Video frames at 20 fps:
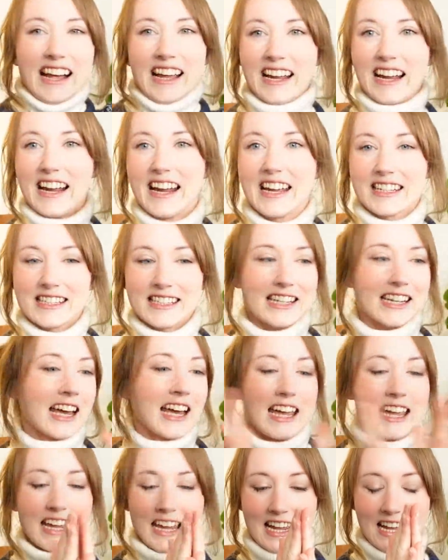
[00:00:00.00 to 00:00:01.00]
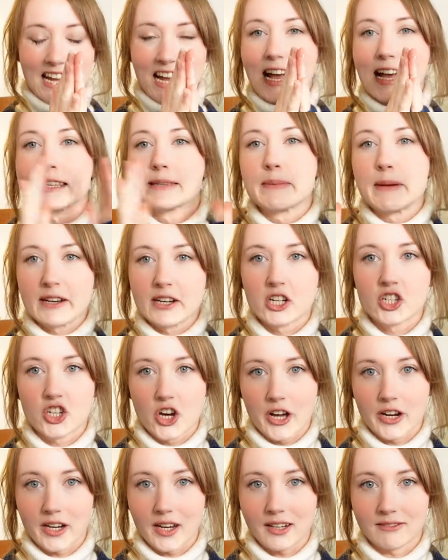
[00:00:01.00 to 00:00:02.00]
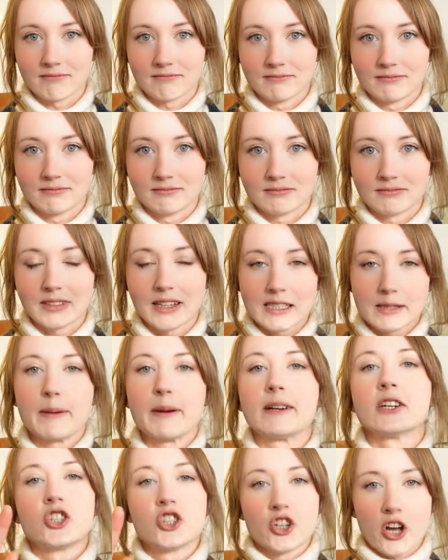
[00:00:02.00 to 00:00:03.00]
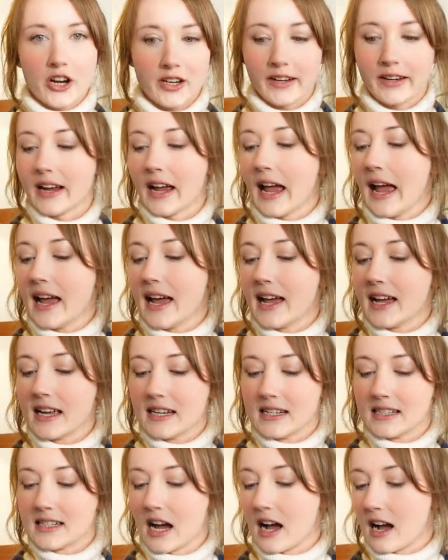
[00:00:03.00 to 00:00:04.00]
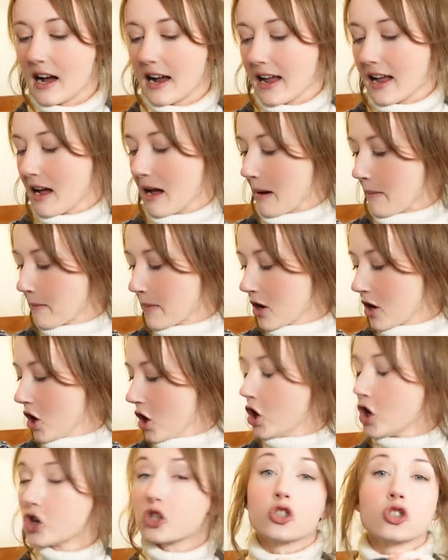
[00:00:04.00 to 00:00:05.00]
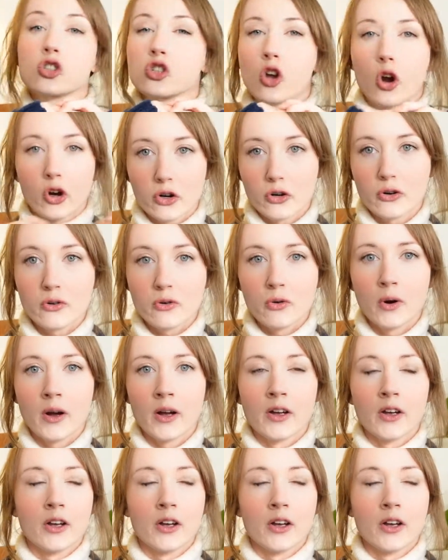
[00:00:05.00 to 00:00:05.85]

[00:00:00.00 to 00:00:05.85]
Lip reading: It has been a journey. It's been a journey, and I am so,